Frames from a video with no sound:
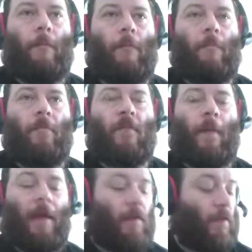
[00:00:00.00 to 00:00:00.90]

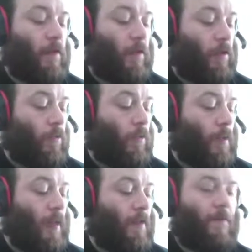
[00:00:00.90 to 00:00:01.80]
space to
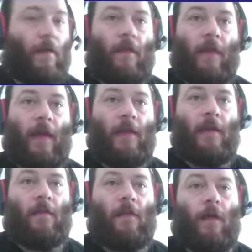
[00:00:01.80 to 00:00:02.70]
investigate
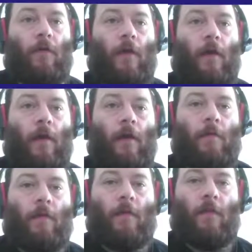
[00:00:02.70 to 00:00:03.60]
it. So
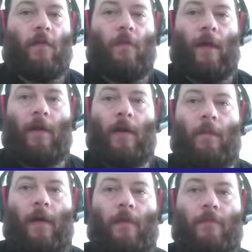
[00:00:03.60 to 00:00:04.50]
just going to zoom out a little bit.